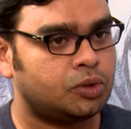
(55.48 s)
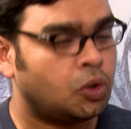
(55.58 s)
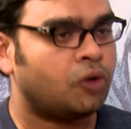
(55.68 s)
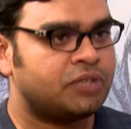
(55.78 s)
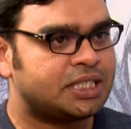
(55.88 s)

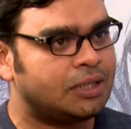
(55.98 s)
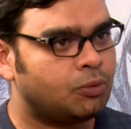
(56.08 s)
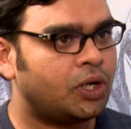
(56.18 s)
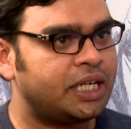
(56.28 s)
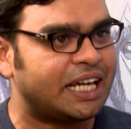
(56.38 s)
you obviously
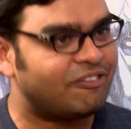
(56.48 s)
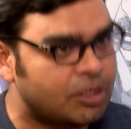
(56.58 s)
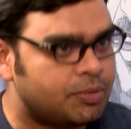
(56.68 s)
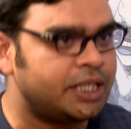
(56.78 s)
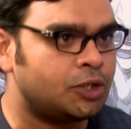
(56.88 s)
want
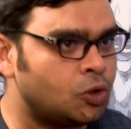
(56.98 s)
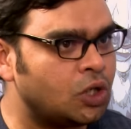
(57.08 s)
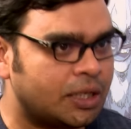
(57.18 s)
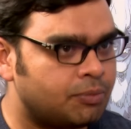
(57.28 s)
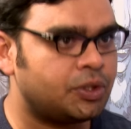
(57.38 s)
everybody to
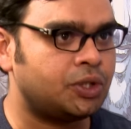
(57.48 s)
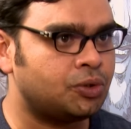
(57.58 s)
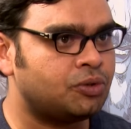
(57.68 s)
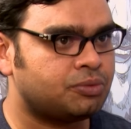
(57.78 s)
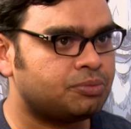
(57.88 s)
look up to
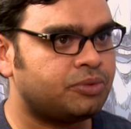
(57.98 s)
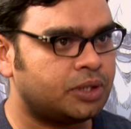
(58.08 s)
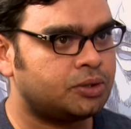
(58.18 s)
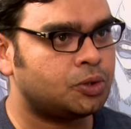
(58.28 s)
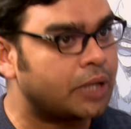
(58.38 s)
you
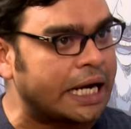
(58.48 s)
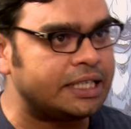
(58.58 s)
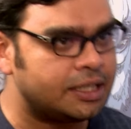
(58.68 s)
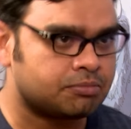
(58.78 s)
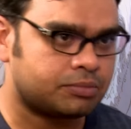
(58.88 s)
for to
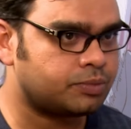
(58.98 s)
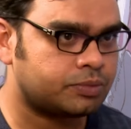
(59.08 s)
guide them.